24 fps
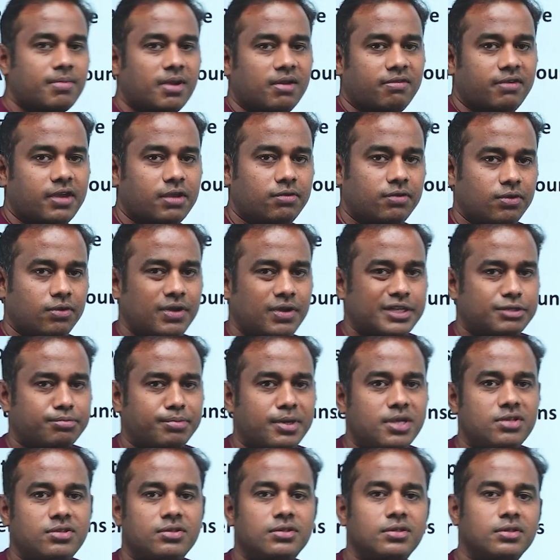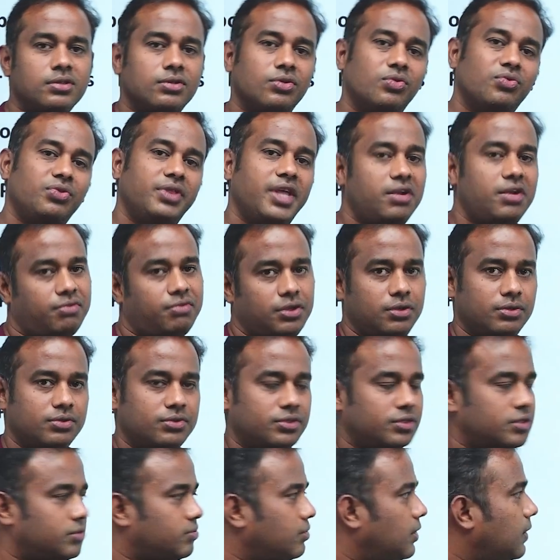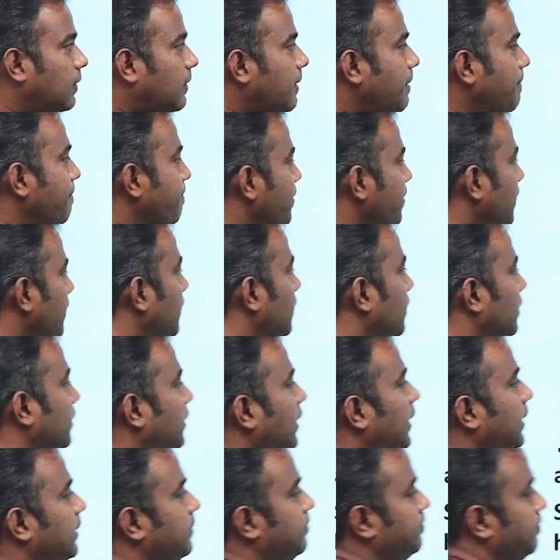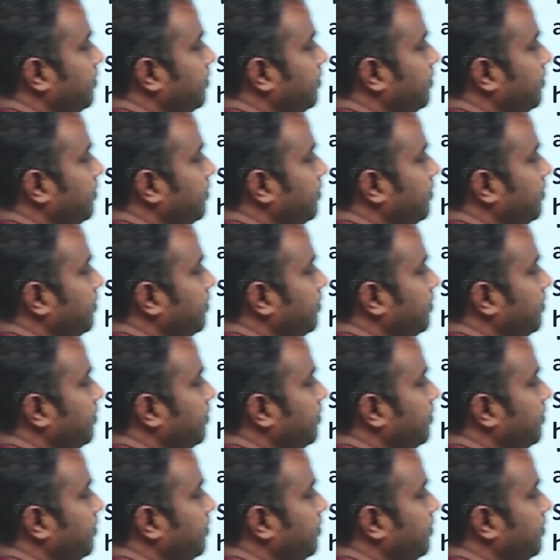way we express, there we use this one. Okay, then